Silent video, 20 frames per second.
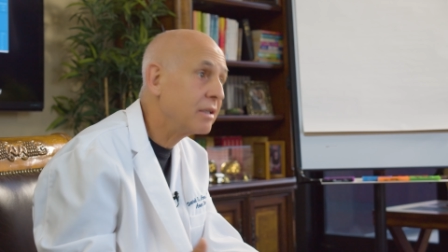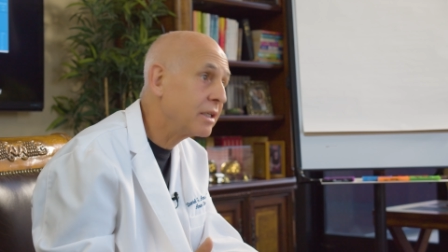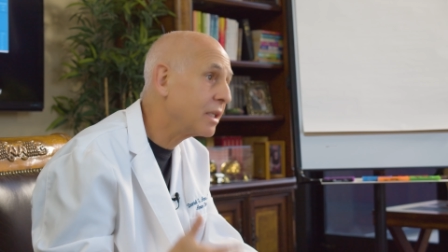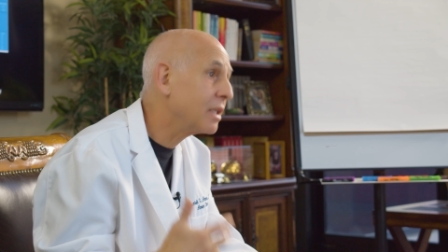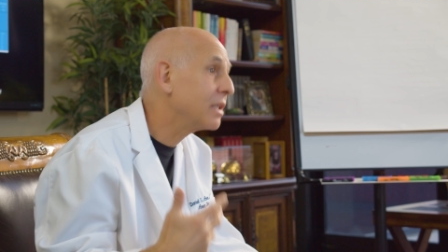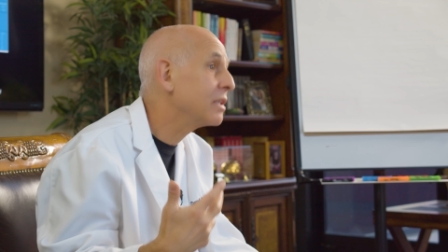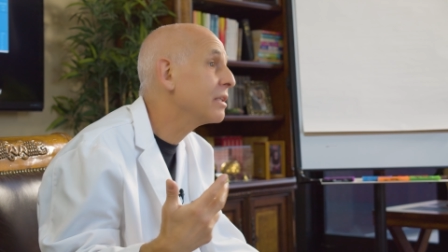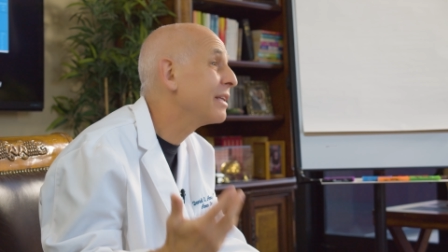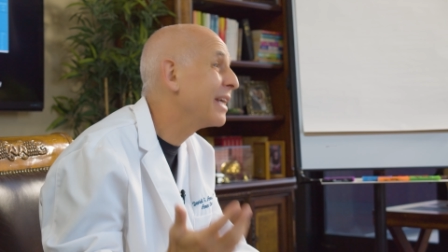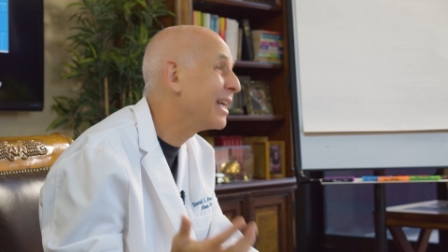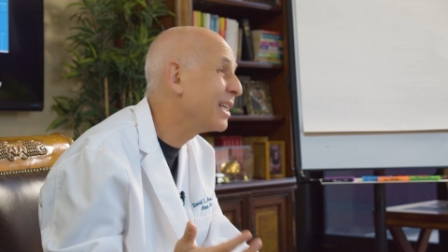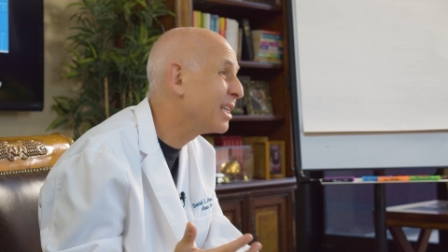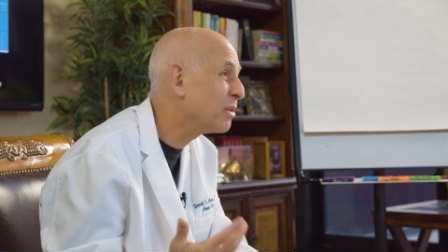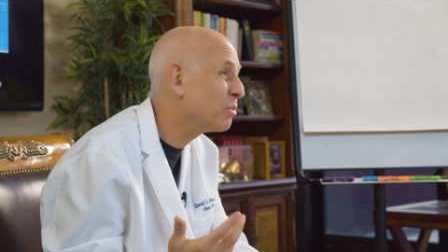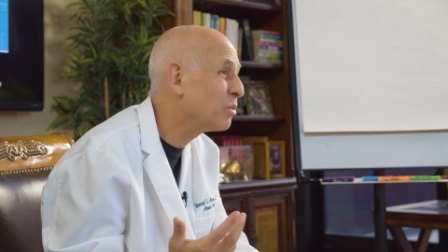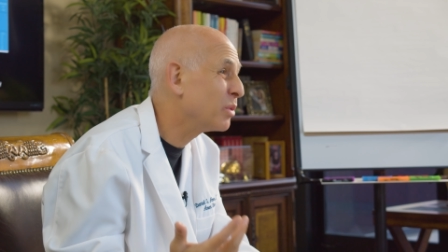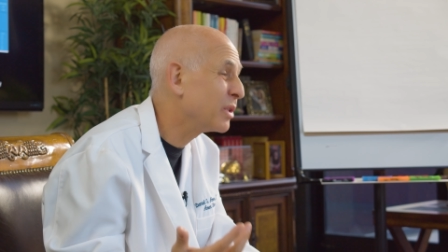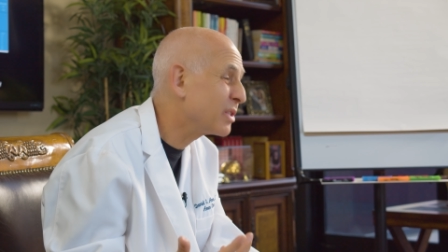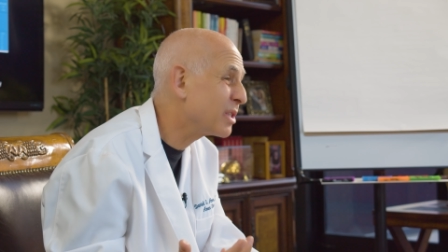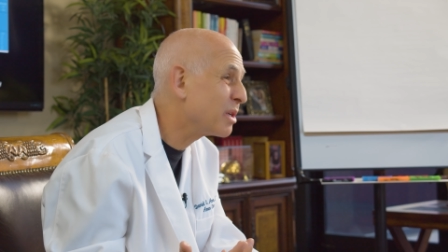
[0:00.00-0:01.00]
it will end
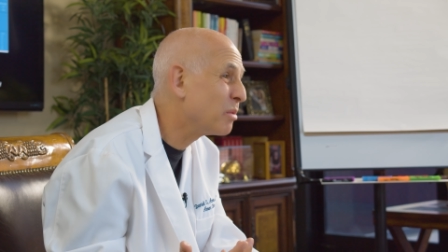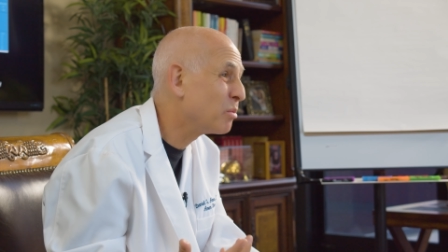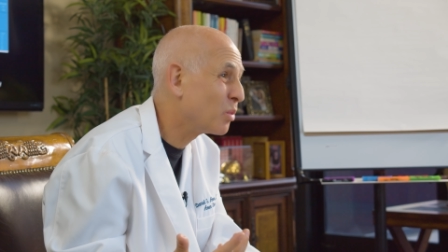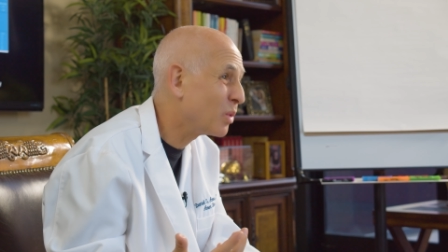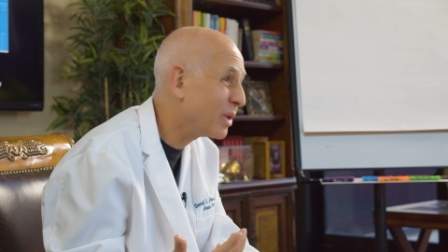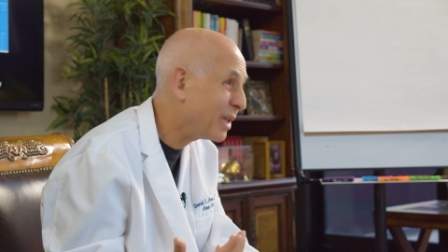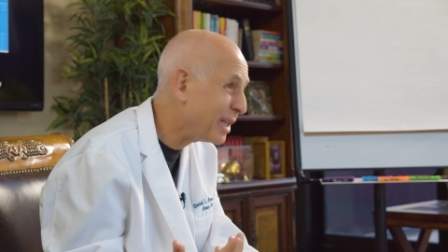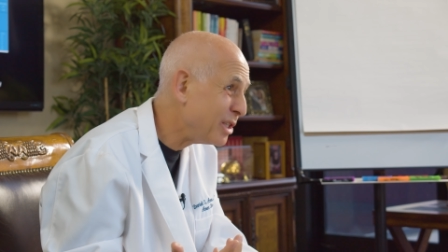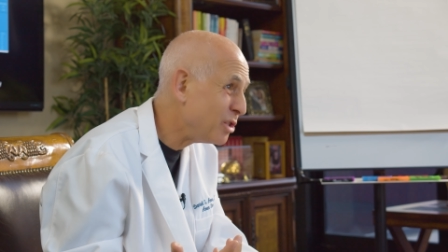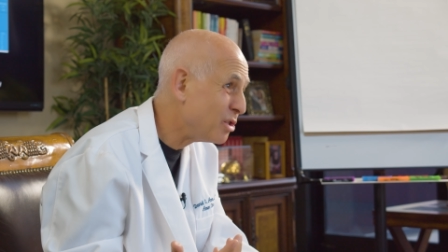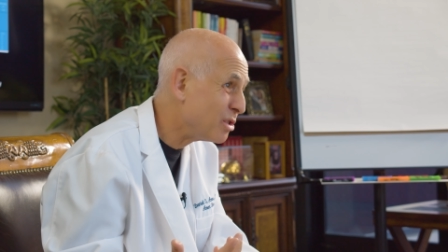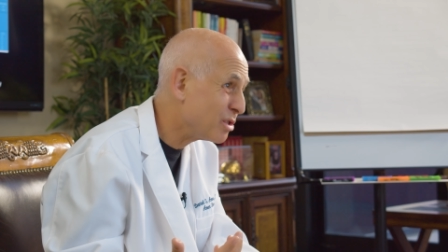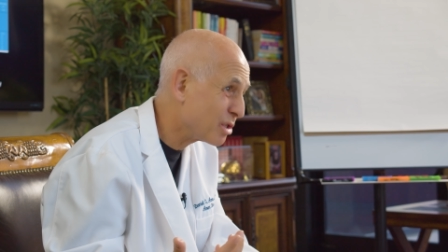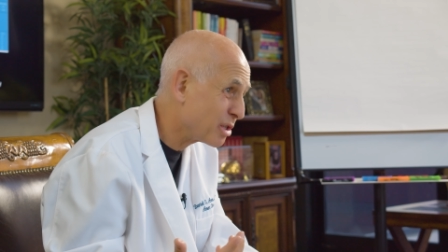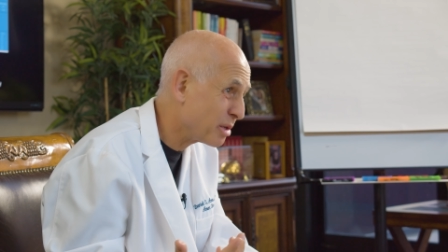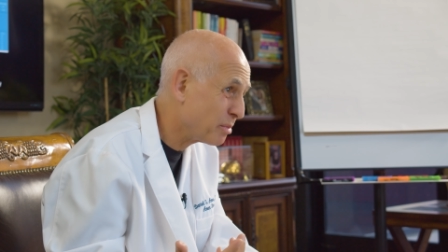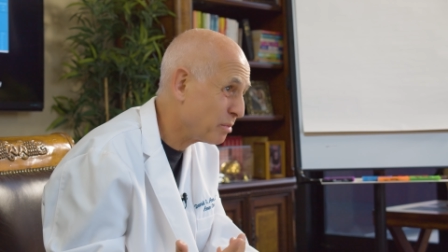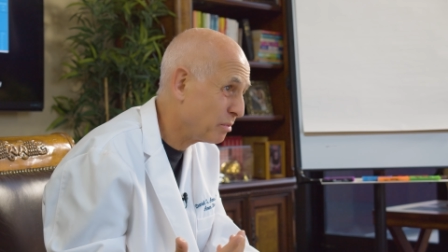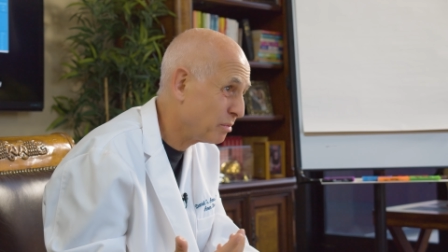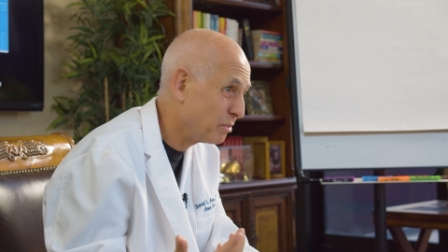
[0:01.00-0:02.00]
up with some
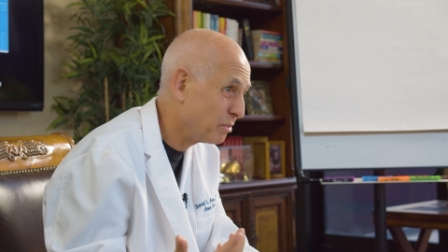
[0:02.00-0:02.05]
relationship